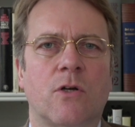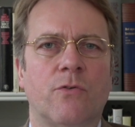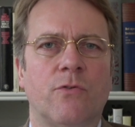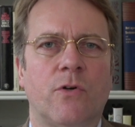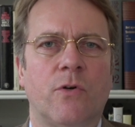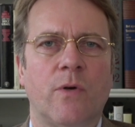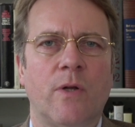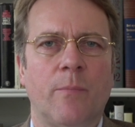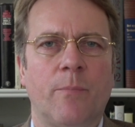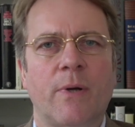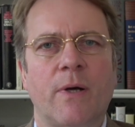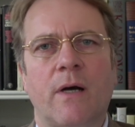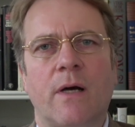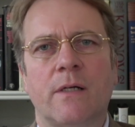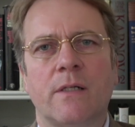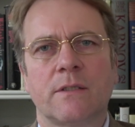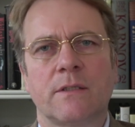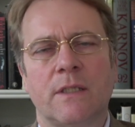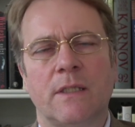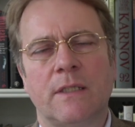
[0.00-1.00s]
corona
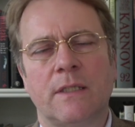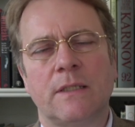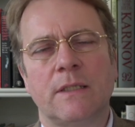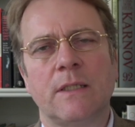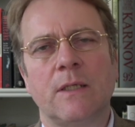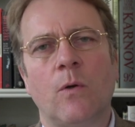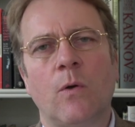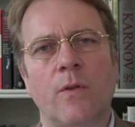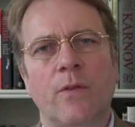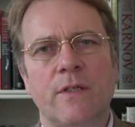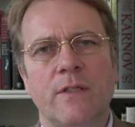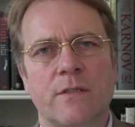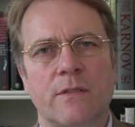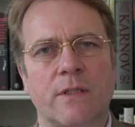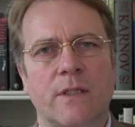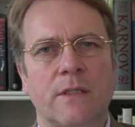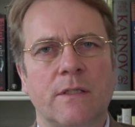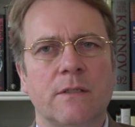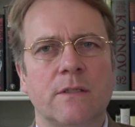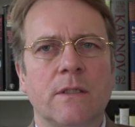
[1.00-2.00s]
pass, and all these
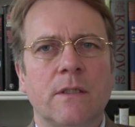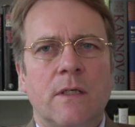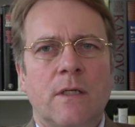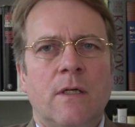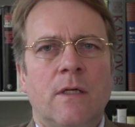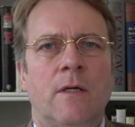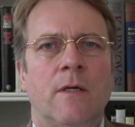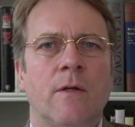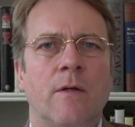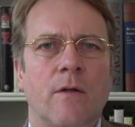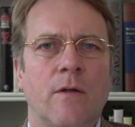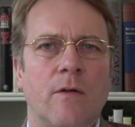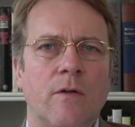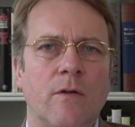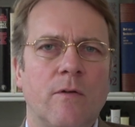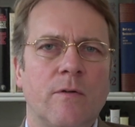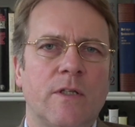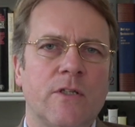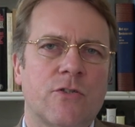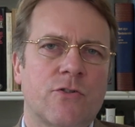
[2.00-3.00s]
things,
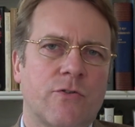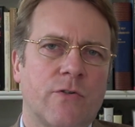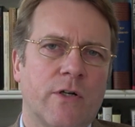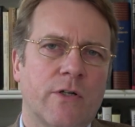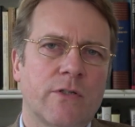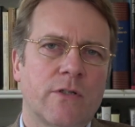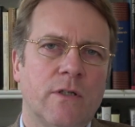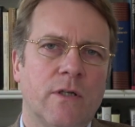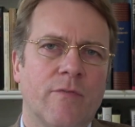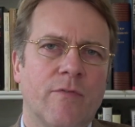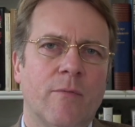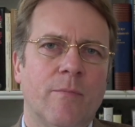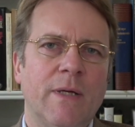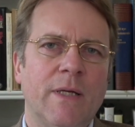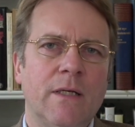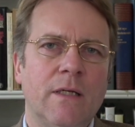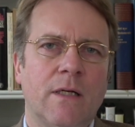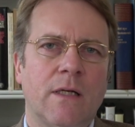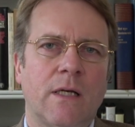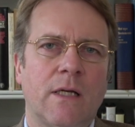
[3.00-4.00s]
destruction of the
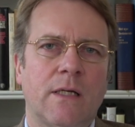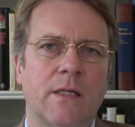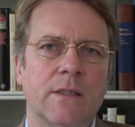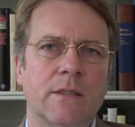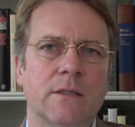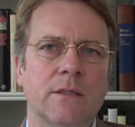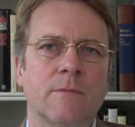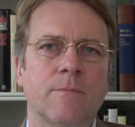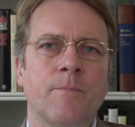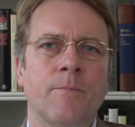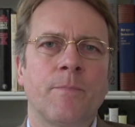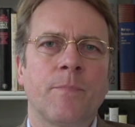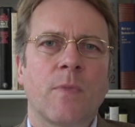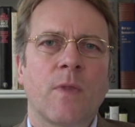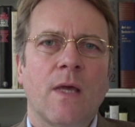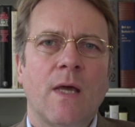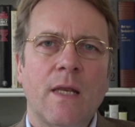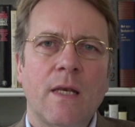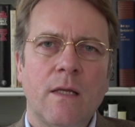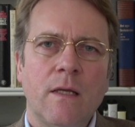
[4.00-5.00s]
middle class,
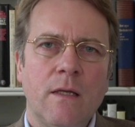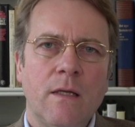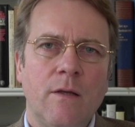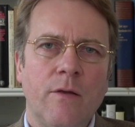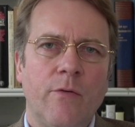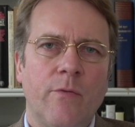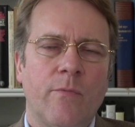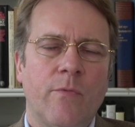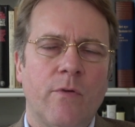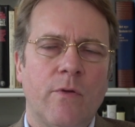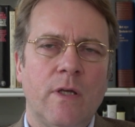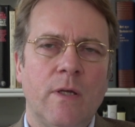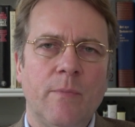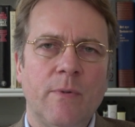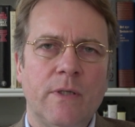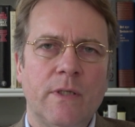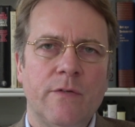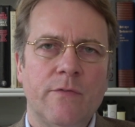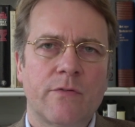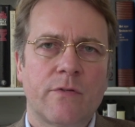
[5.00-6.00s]
and he
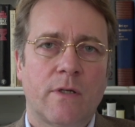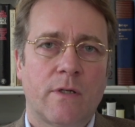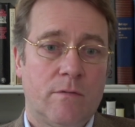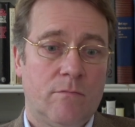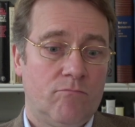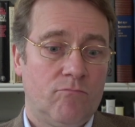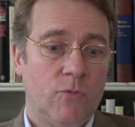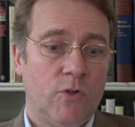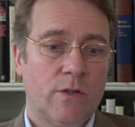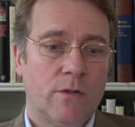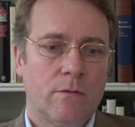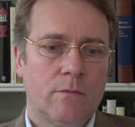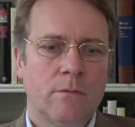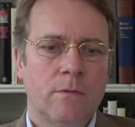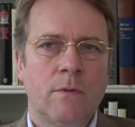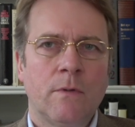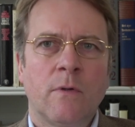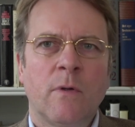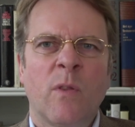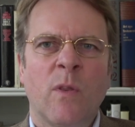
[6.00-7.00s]
believes that, you know,
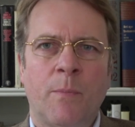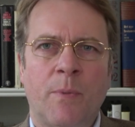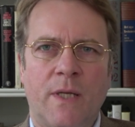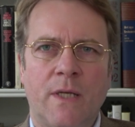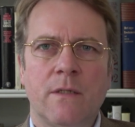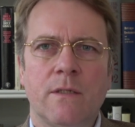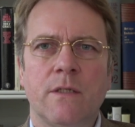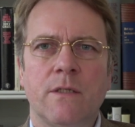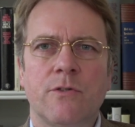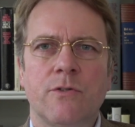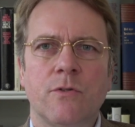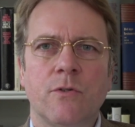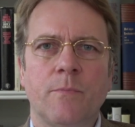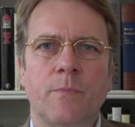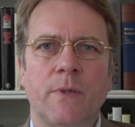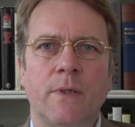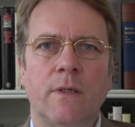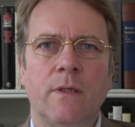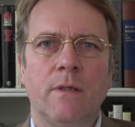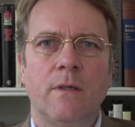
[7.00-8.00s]
the penalties should
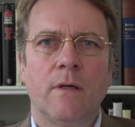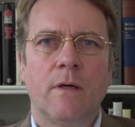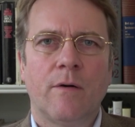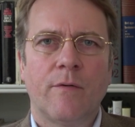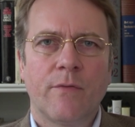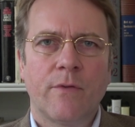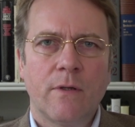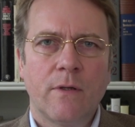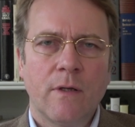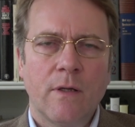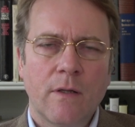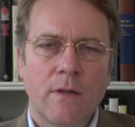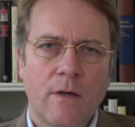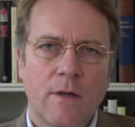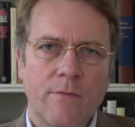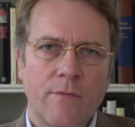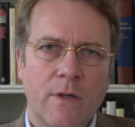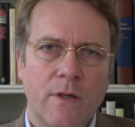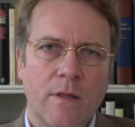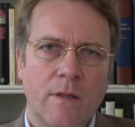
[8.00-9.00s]
be
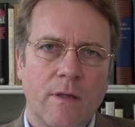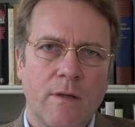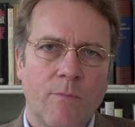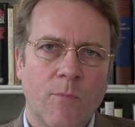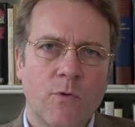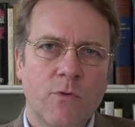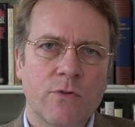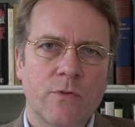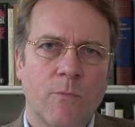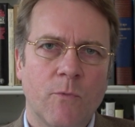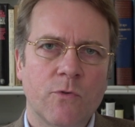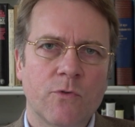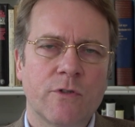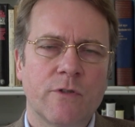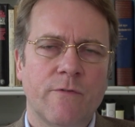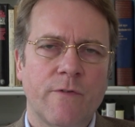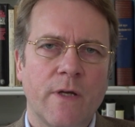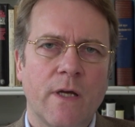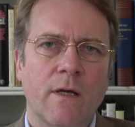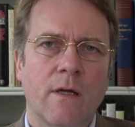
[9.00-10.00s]
in the more
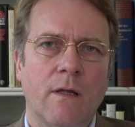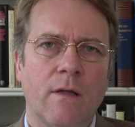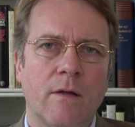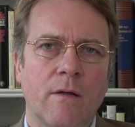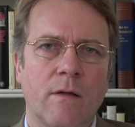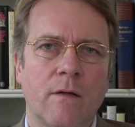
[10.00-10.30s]
severe